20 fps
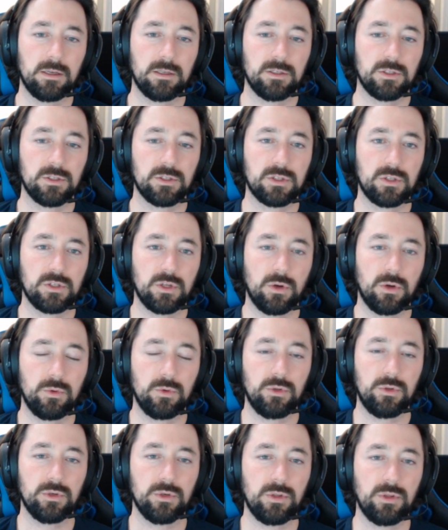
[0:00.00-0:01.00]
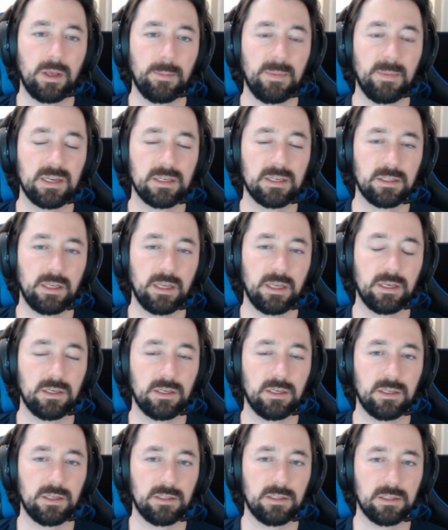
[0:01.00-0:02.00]
So you can do that mentally, and
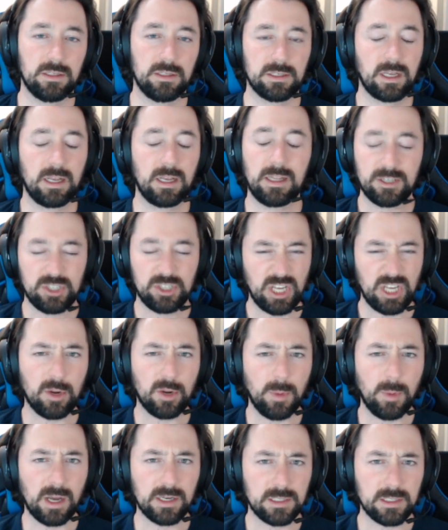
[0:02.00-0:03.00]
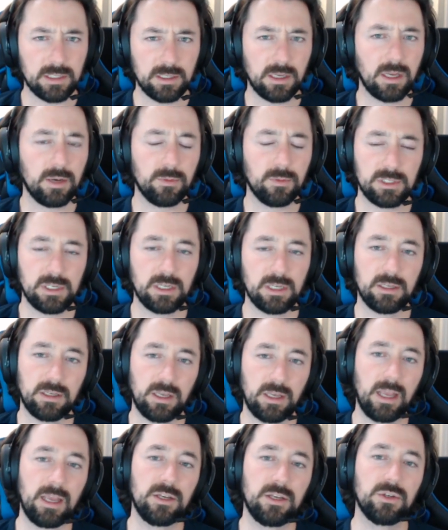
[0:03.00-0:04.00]
it's kind of like shadow boxing, I would say.
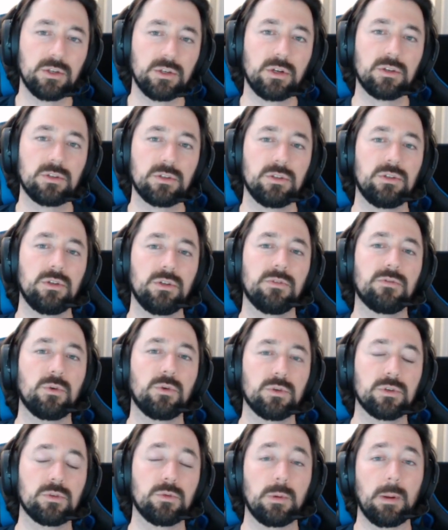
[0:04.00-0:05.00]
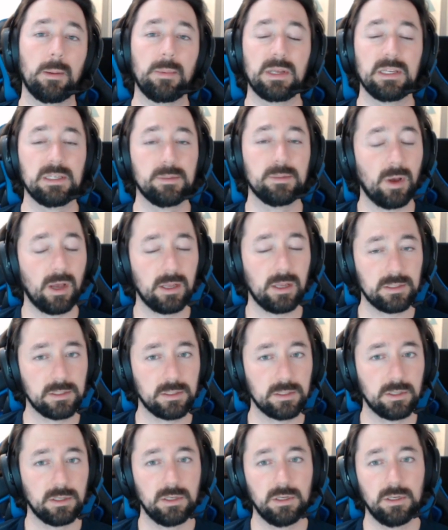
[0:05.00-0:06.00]
And you can also, of course, warm up against
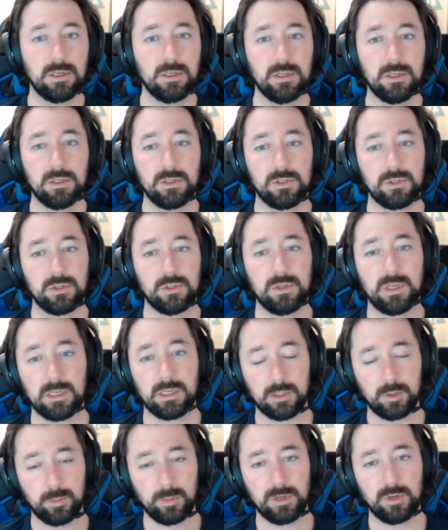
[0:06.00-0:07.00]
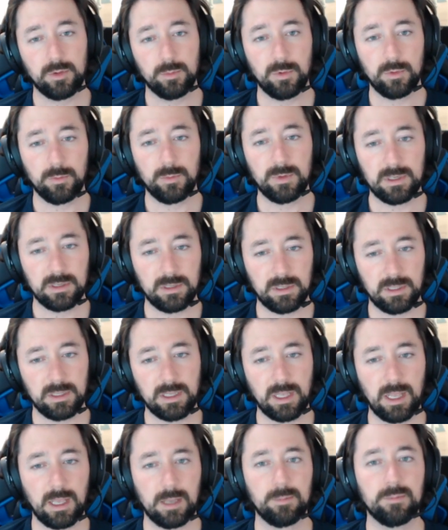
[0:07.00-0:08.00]
bots, so you get a little bit of your movement in
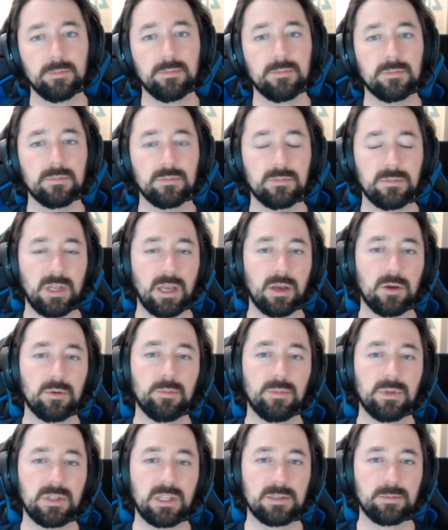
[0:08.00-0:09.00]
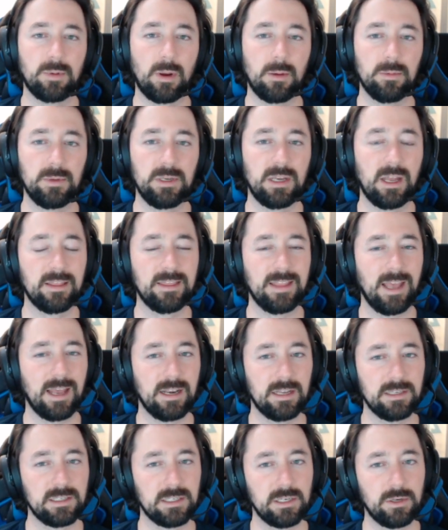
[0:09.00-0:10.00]
the game down, but that's probably not that
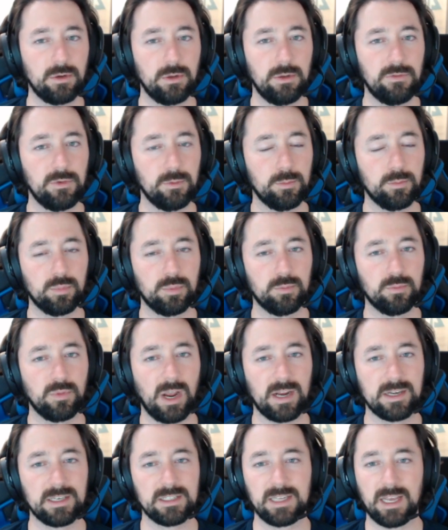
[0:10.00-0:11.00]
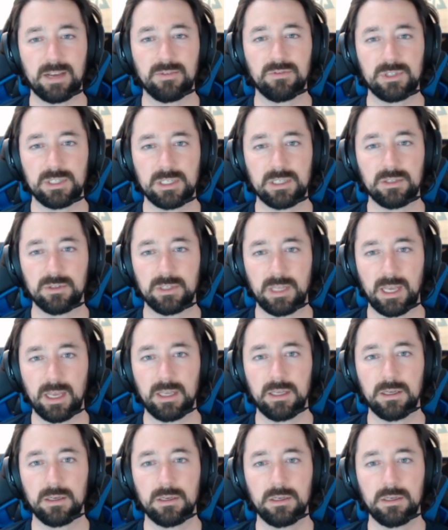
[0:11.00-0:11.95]
necessary if you practice every single day.